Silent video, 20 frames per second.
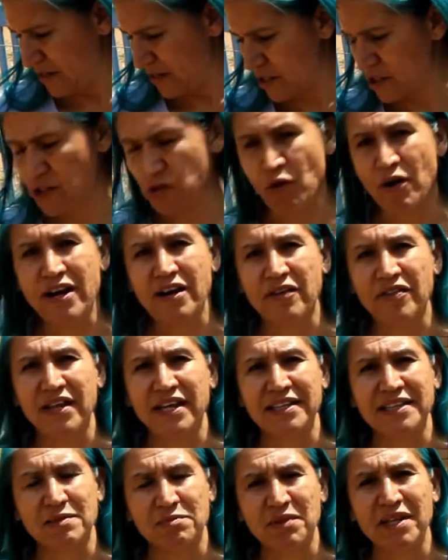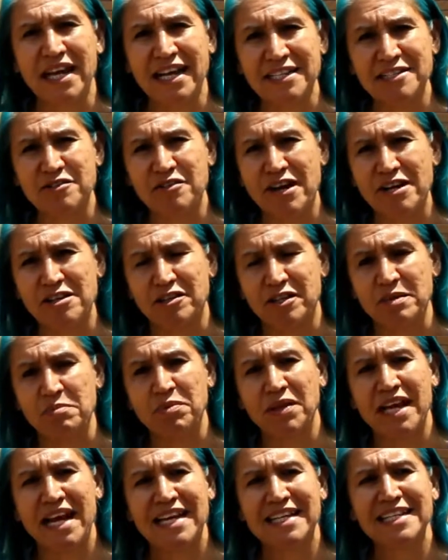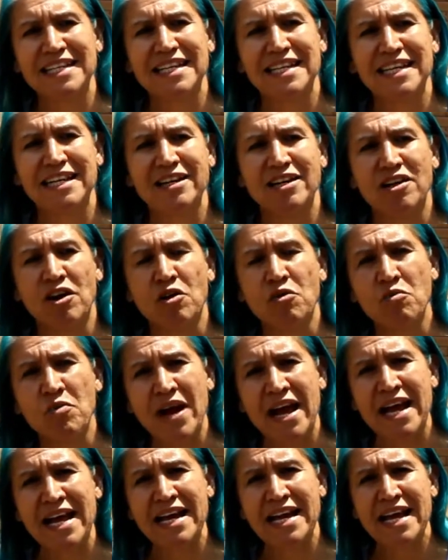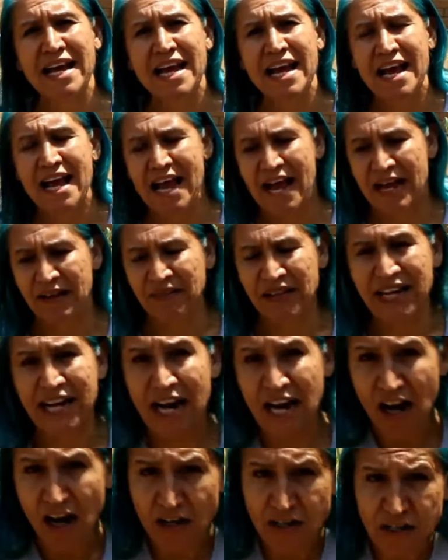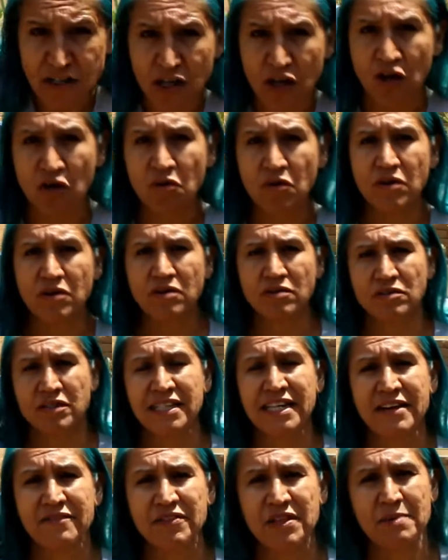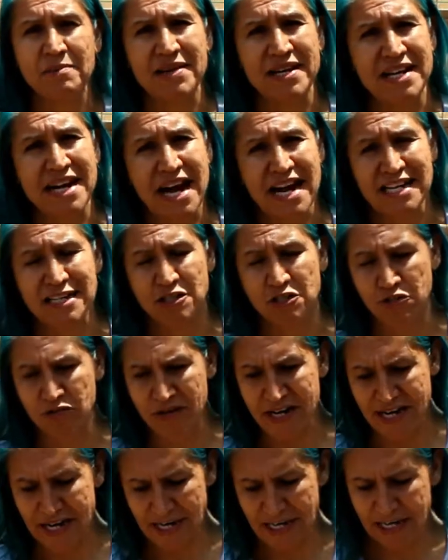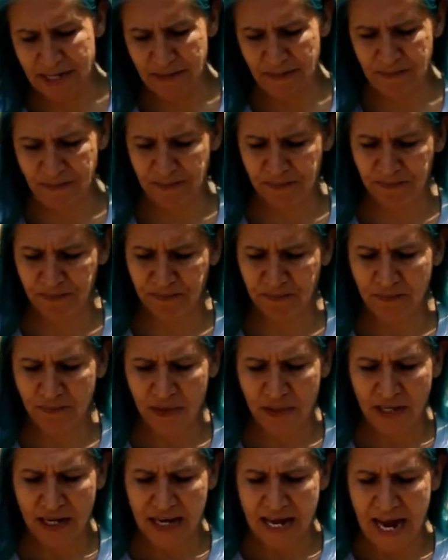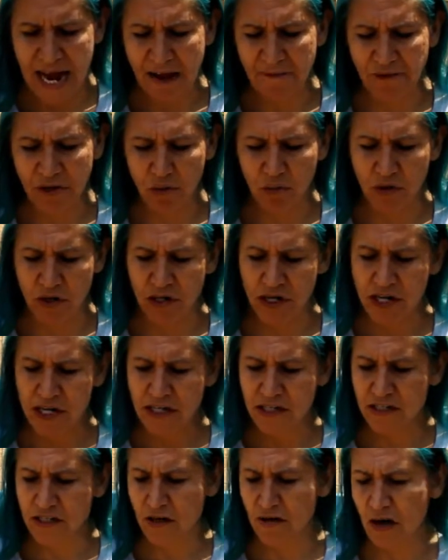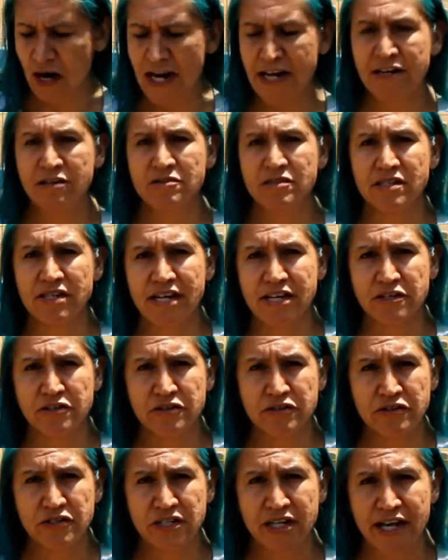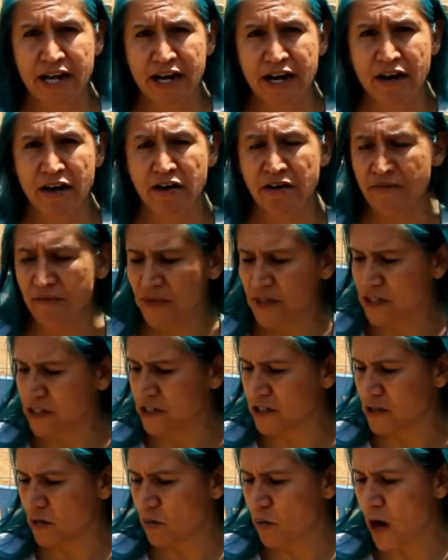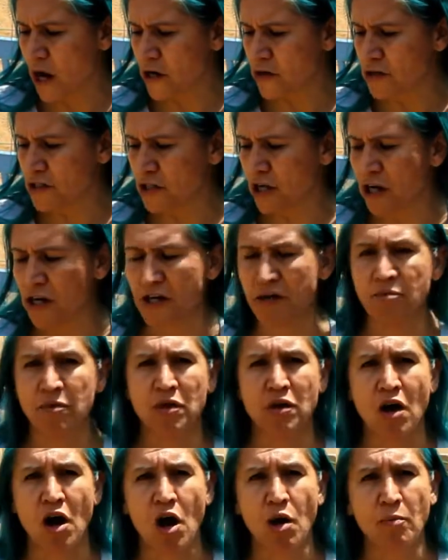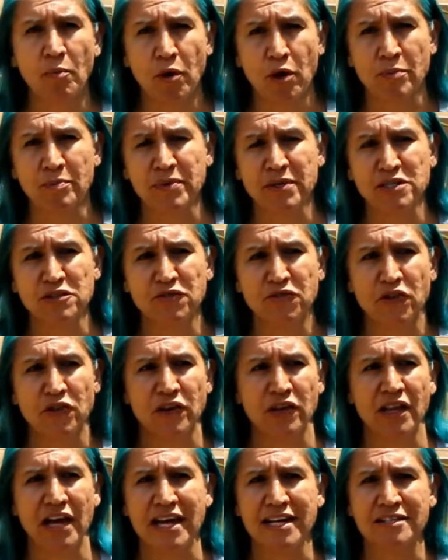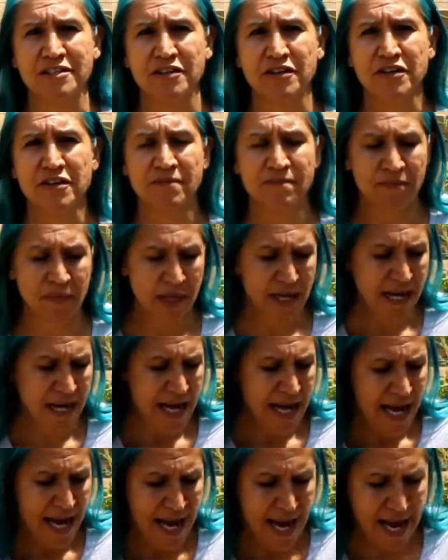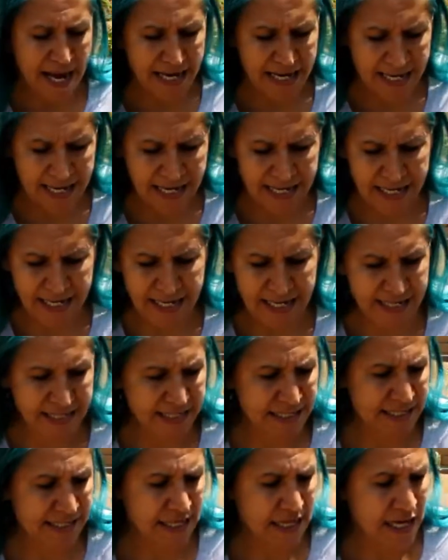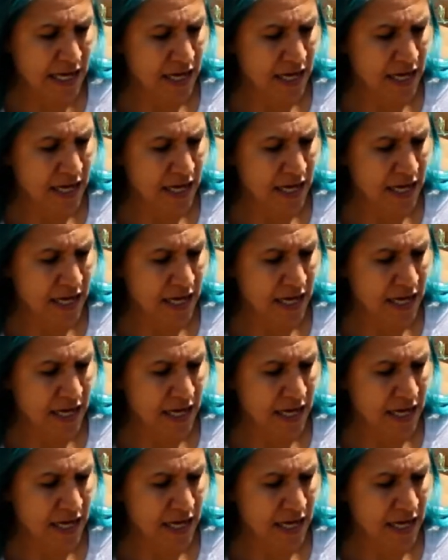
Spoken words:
soil that the plants are actually planted in are wet, and then I also give them a nice drink afterward. So I use Nature's Care. This is a water-soluble all-purpose fertilizer, and it is